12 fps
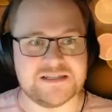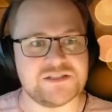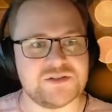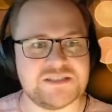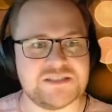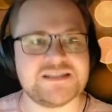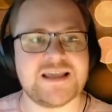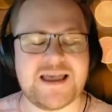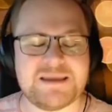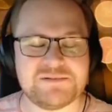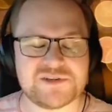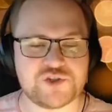So it's
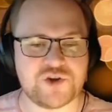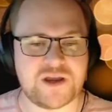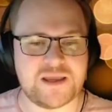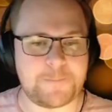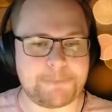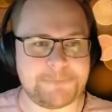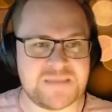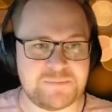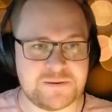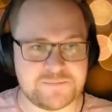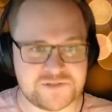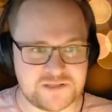time to try and pip
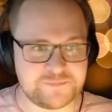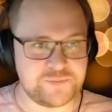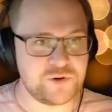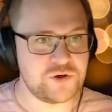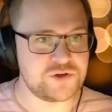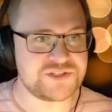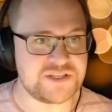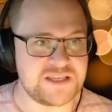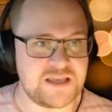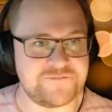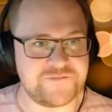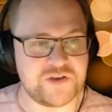him to the post and
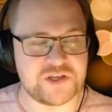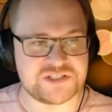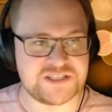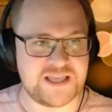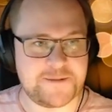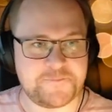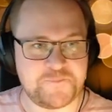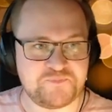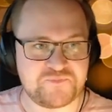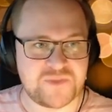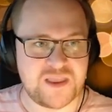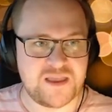get first there.
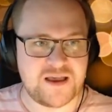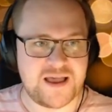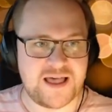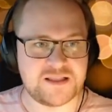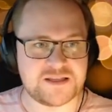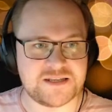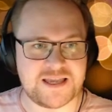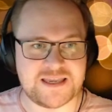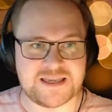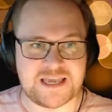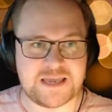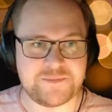Elk
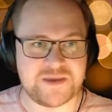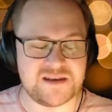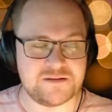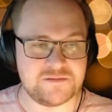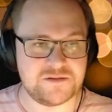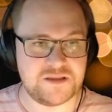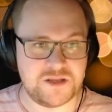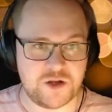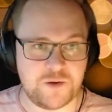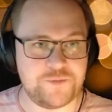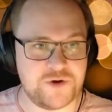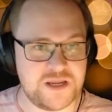Knight came in,
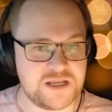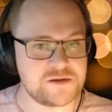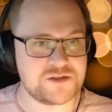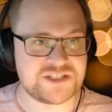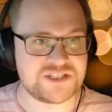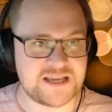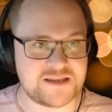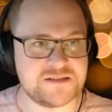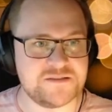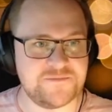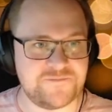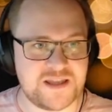a pretty close
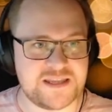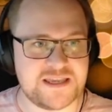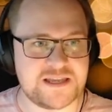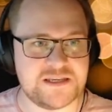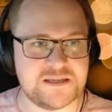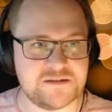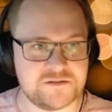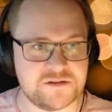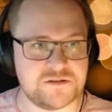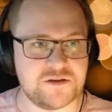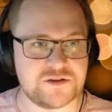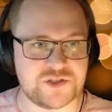second, and Fanny Annie
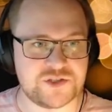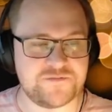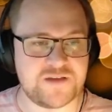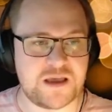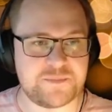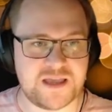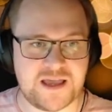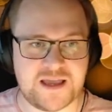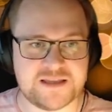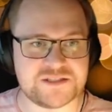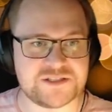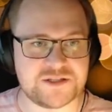not so far
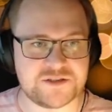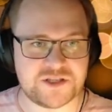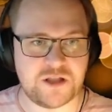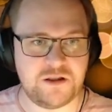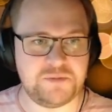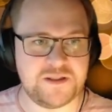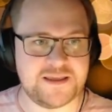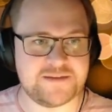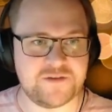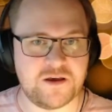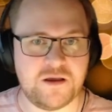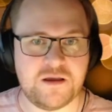behind, so it's all to play
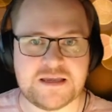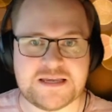for.